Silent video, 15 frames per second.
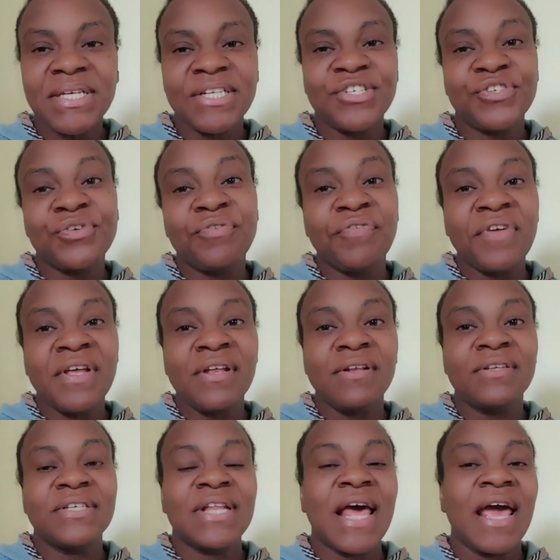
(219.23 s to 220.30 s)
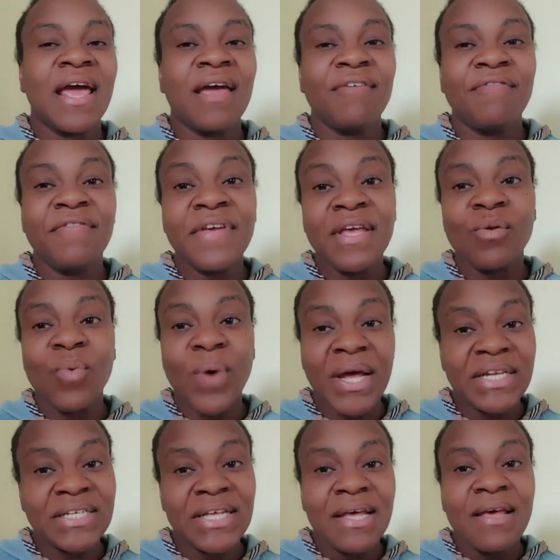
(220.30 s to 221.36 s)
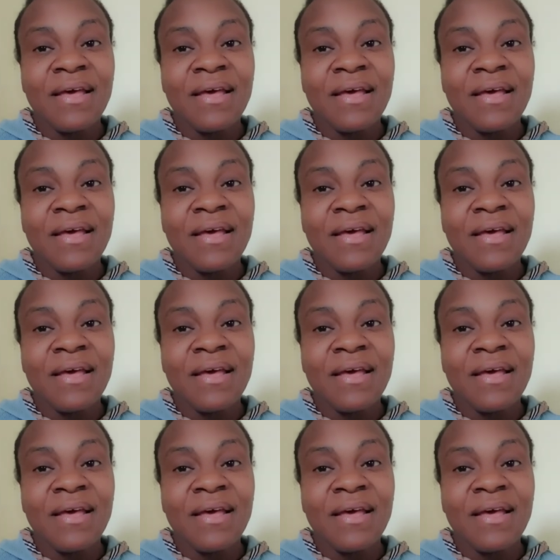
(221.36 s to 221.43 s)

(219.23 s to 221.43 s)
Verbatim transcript: It should feel like feel wet,